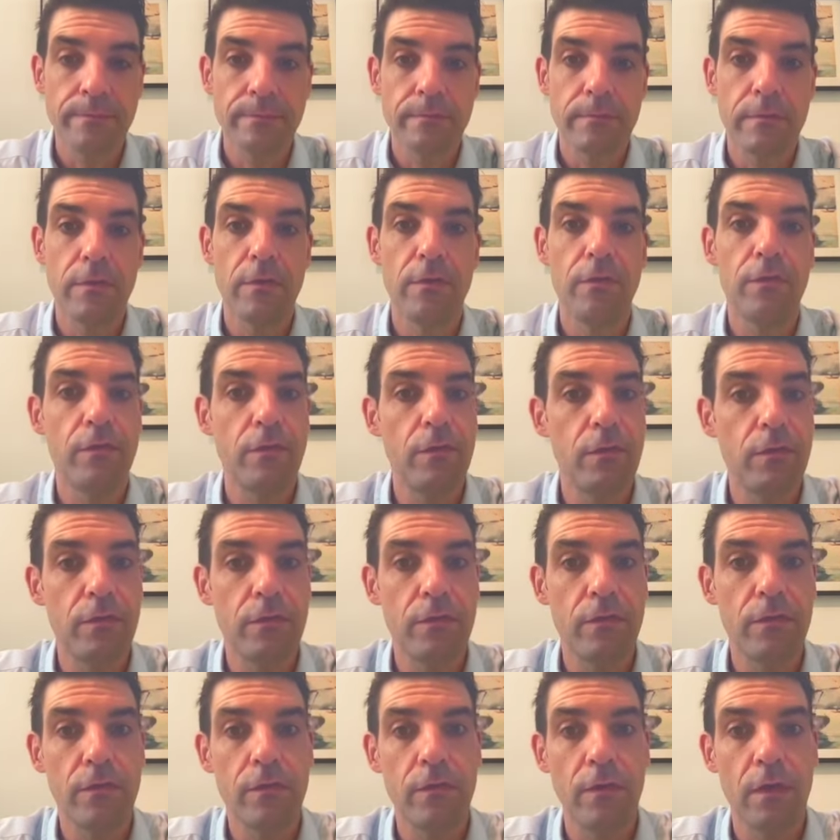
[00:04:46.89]
The
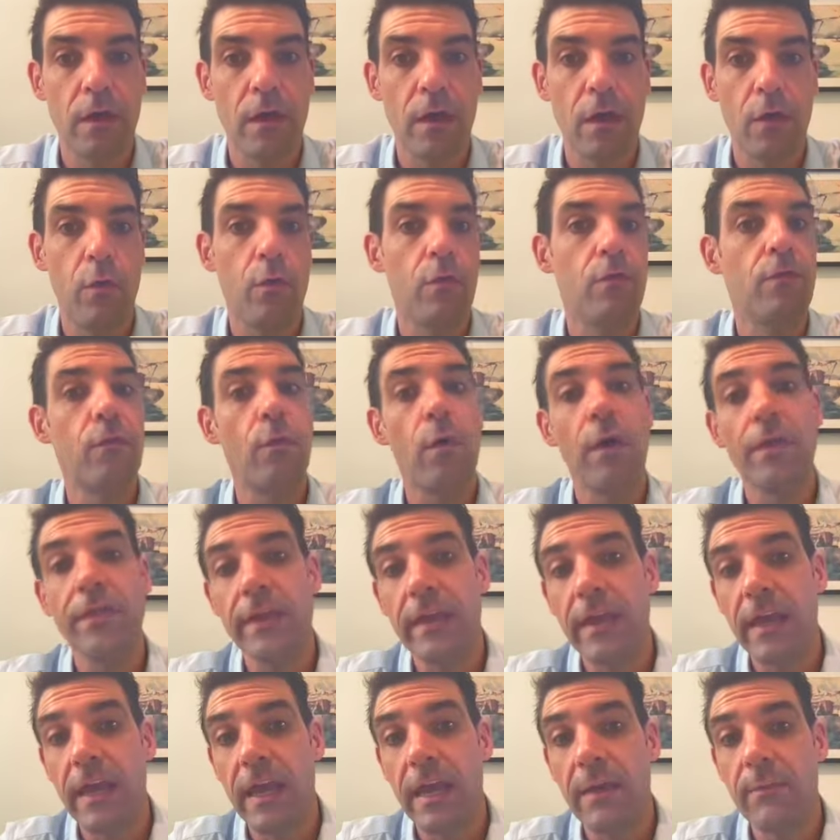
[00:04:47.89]
students who have won the
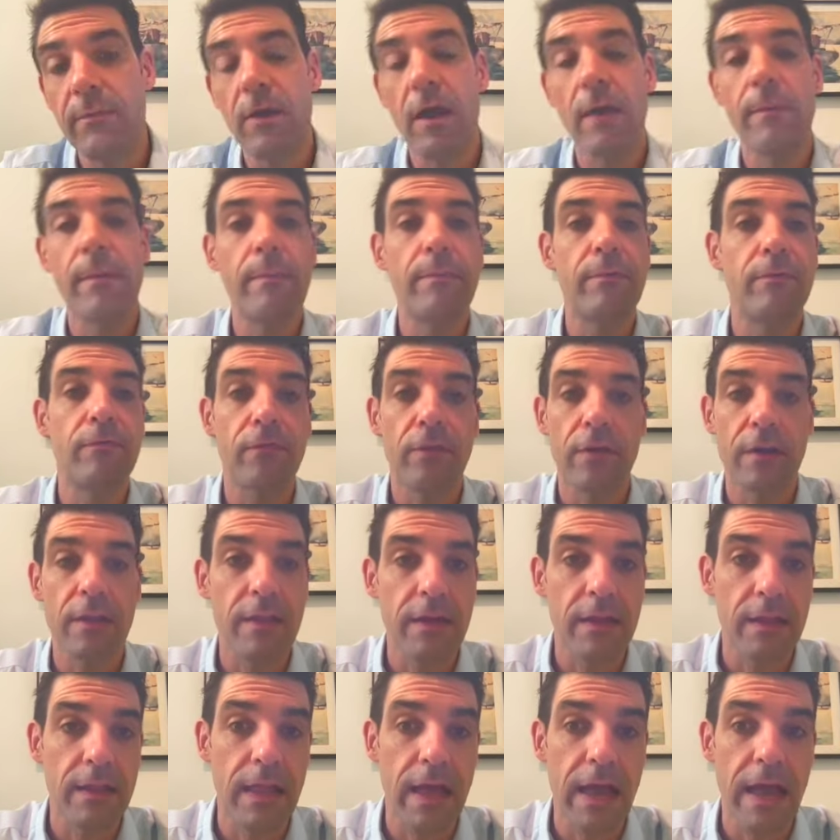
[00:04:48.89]
game come up in front of the
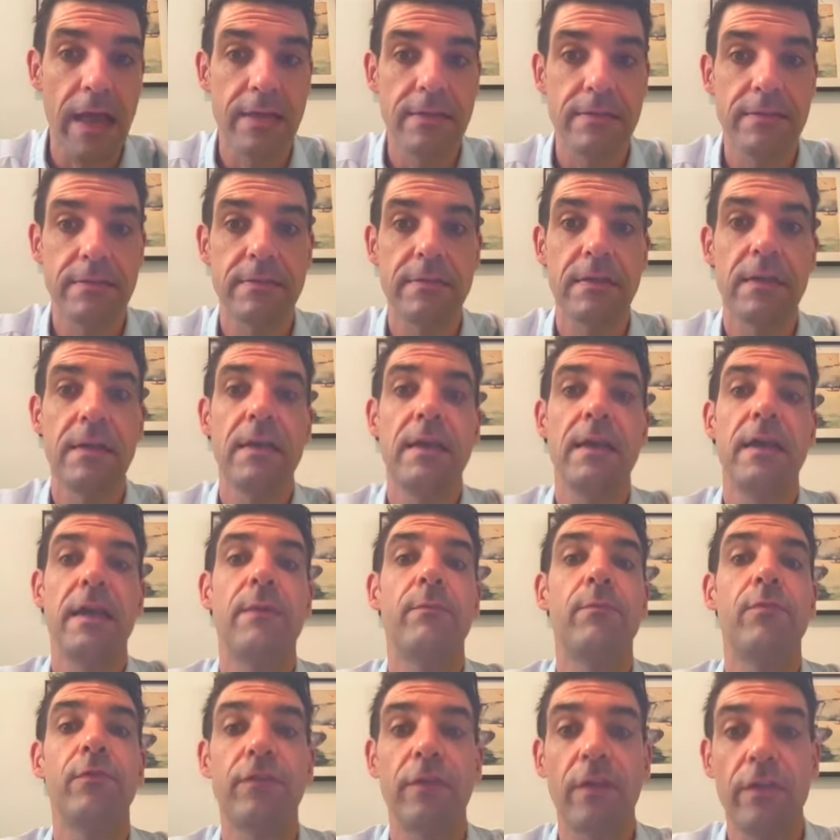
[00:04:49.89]
class
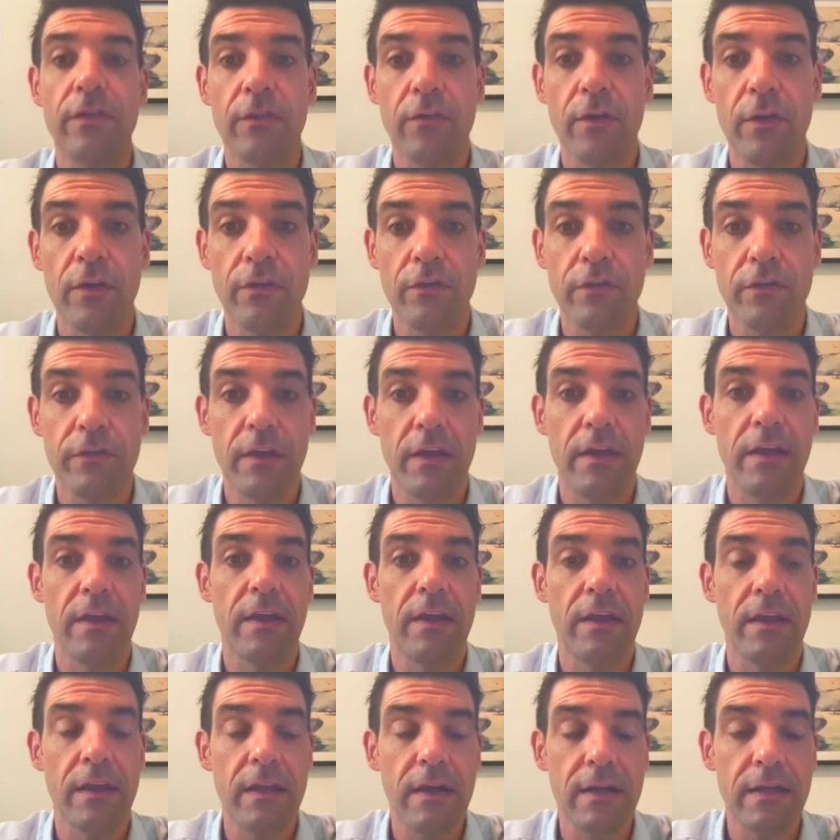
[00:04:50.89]
and present their understanding
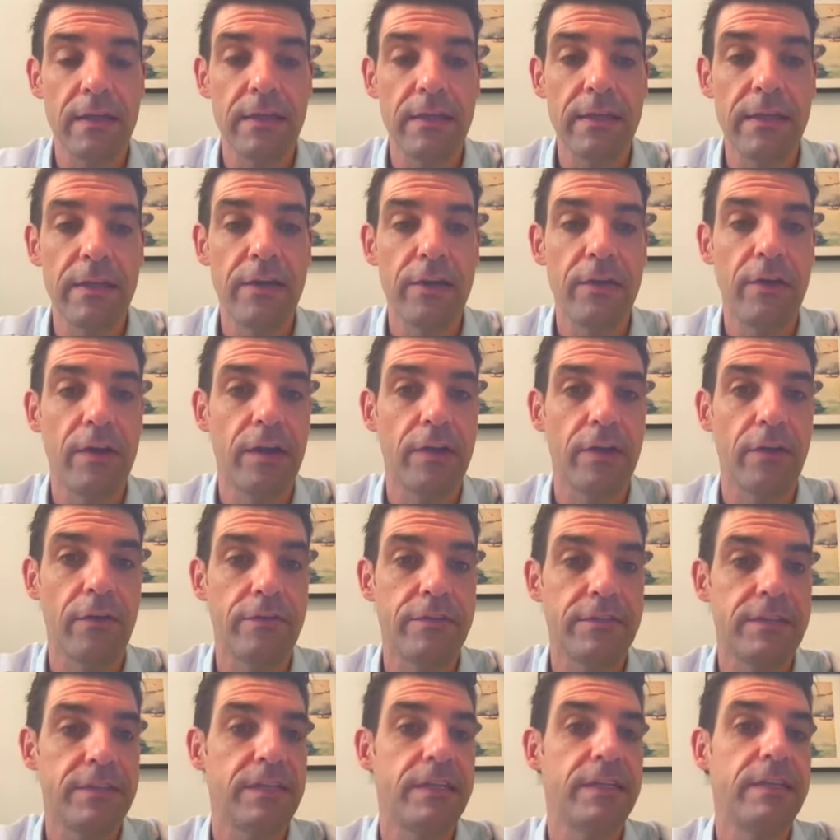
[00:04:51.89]
in a clear and
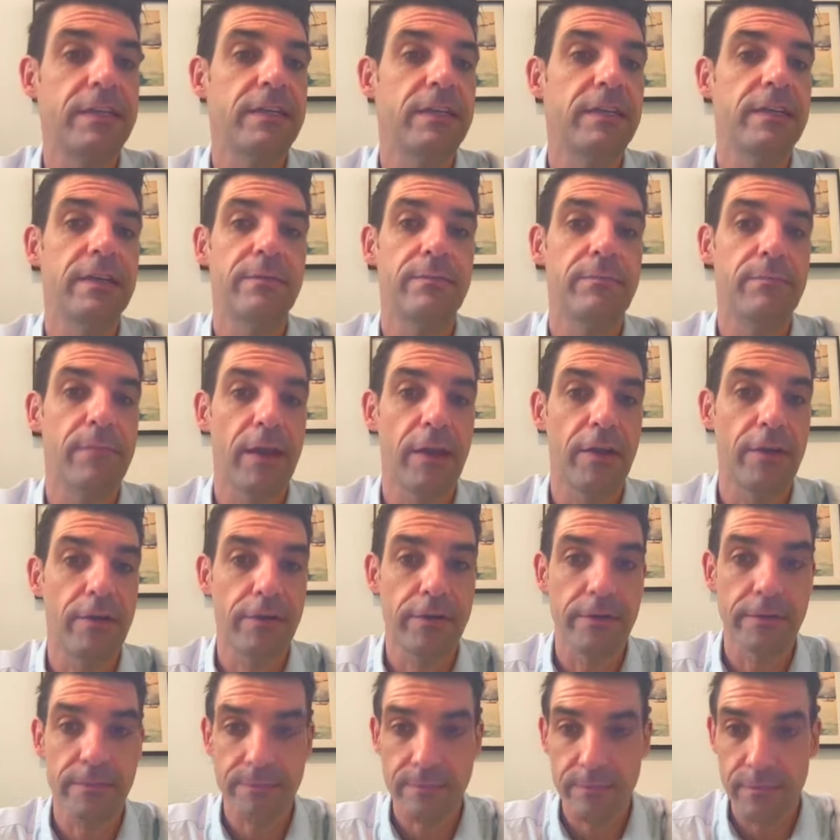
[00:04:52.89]
articulate
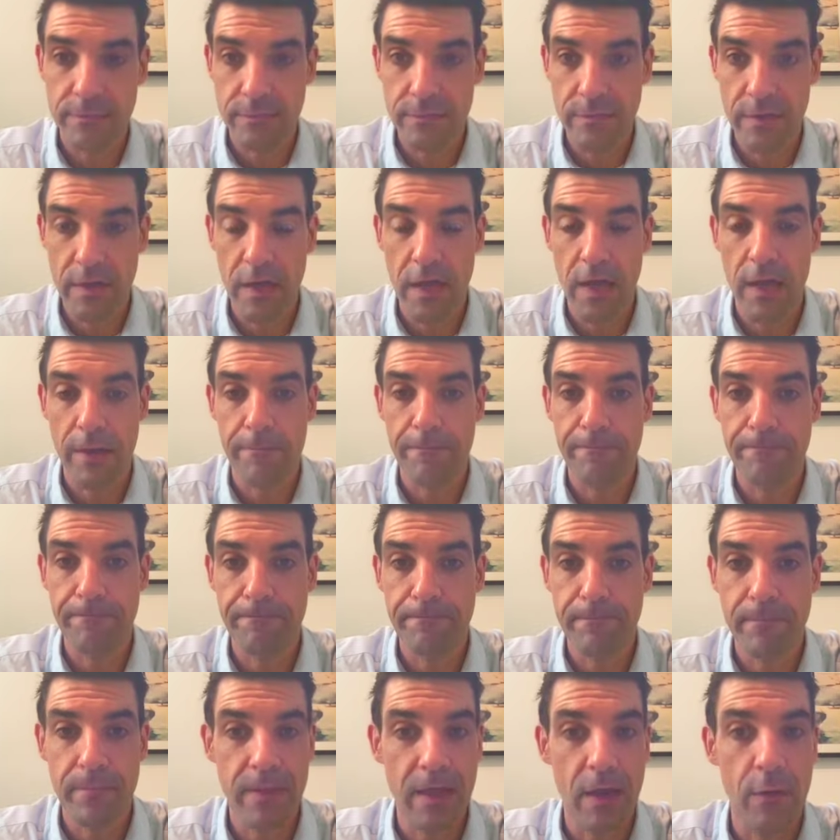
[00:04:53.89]
manner.
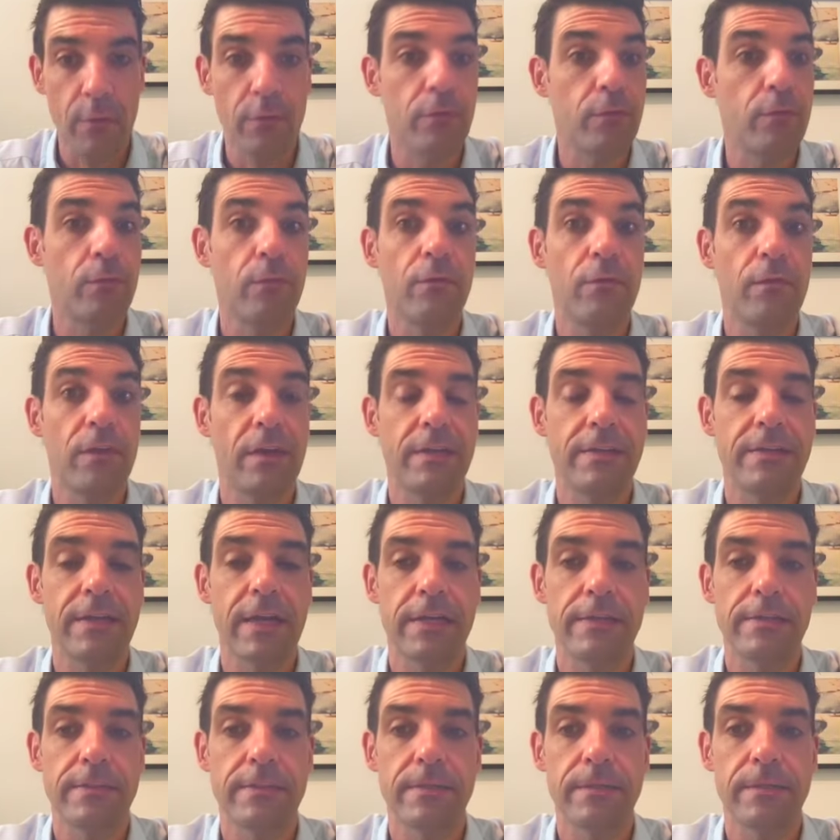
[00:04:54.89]
That was
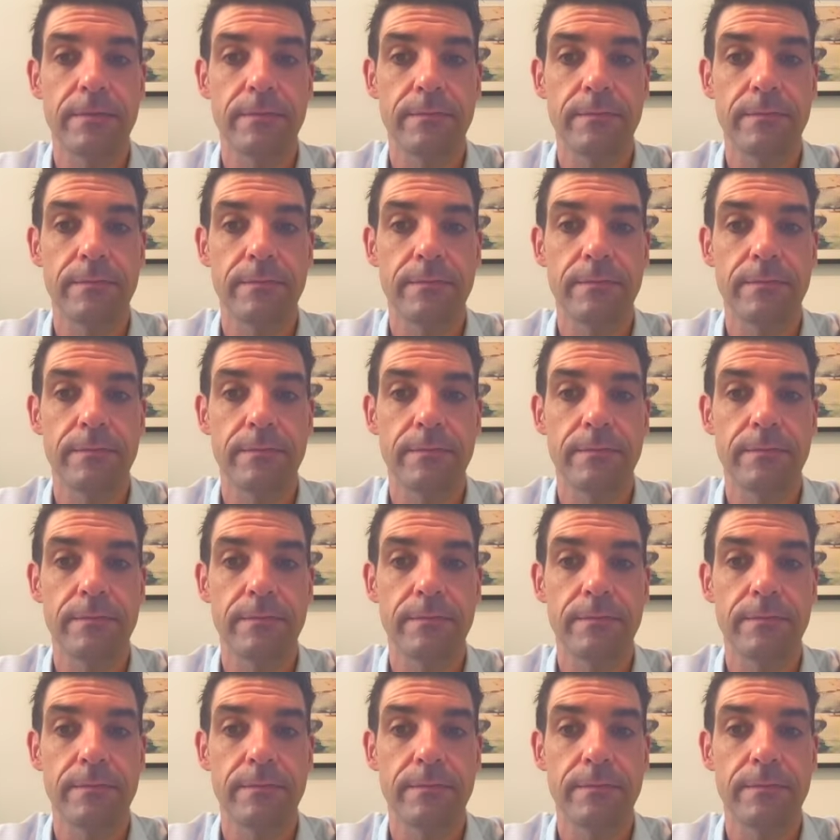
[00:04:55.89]
fantastic.